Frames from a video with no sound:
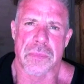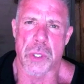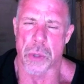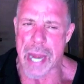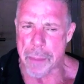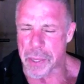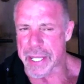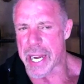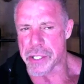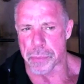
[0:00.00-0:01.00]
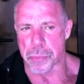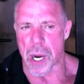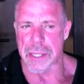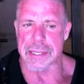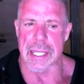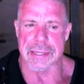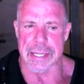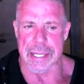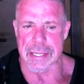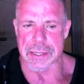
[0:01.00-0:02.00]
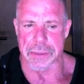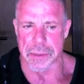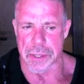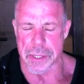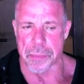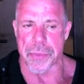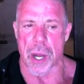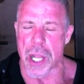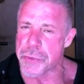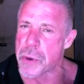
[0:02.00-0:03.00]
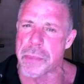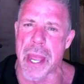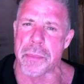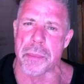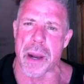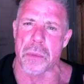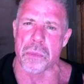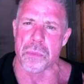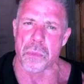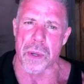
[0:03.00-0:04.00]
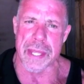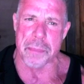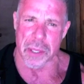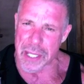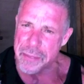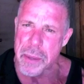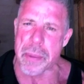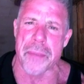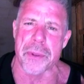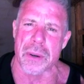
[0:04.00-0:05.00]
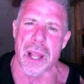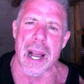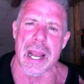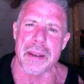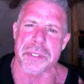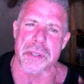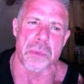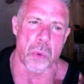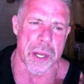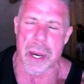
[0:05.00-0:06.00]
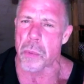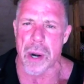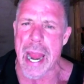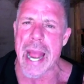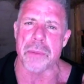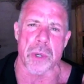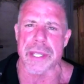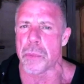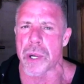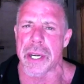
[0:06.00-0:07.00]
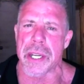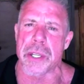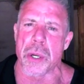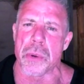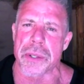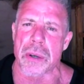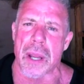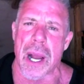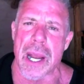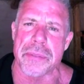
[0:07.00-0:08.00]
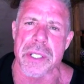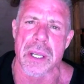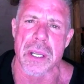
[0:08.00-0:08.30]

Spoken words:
Do an application process to get some thoughts from them about what they believed about their lives and where they were at, what they wanted to do in their lives,